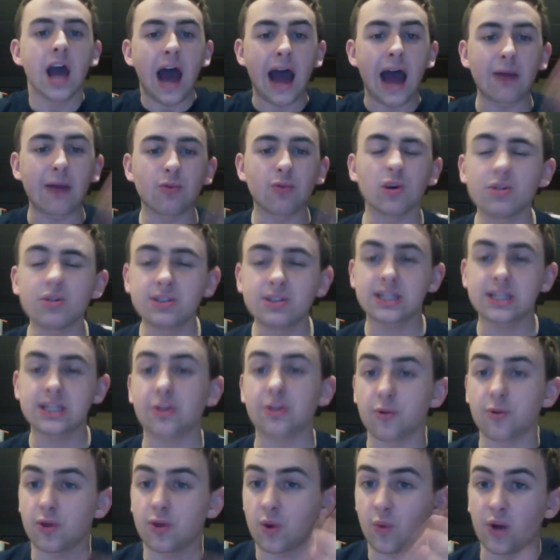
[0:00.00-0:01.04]
I will say,
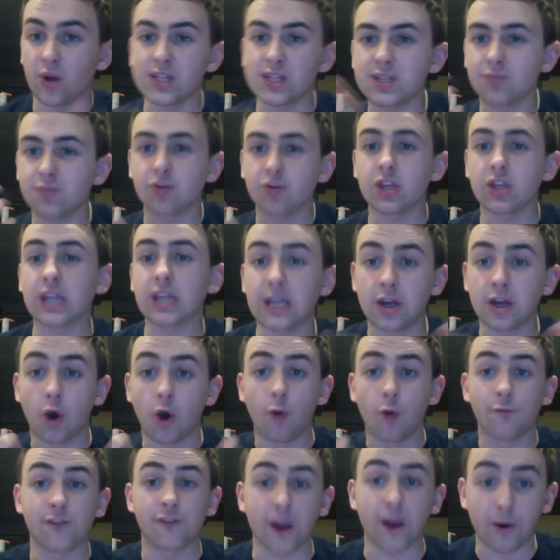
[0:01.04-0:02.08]
though, there wasn't really an
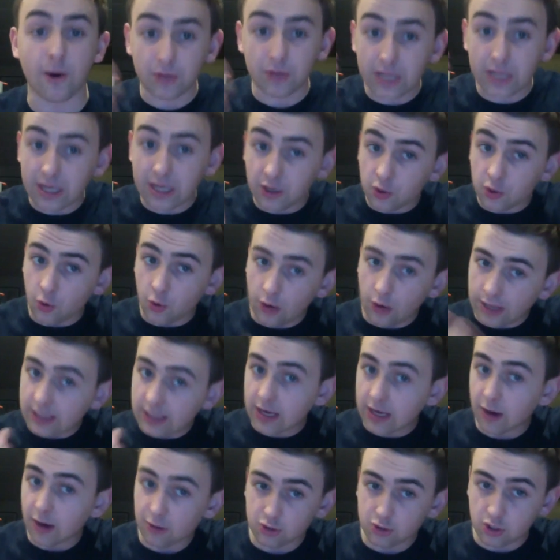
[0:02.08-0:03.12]
overtly annoying
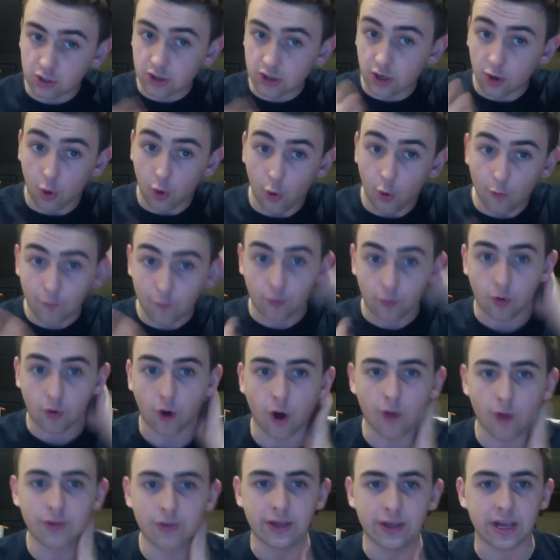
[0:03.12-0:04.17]
character. I thought
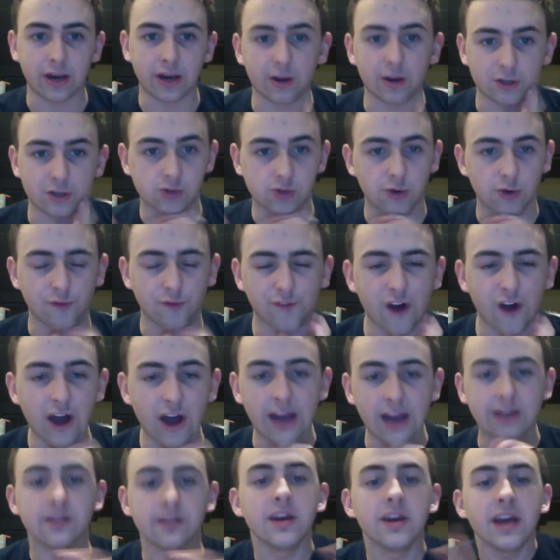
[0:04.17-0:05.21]
overall the characters are
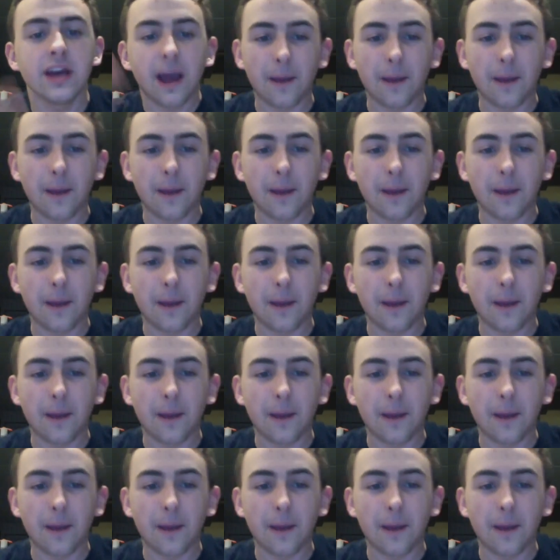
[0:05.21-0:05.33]
fine.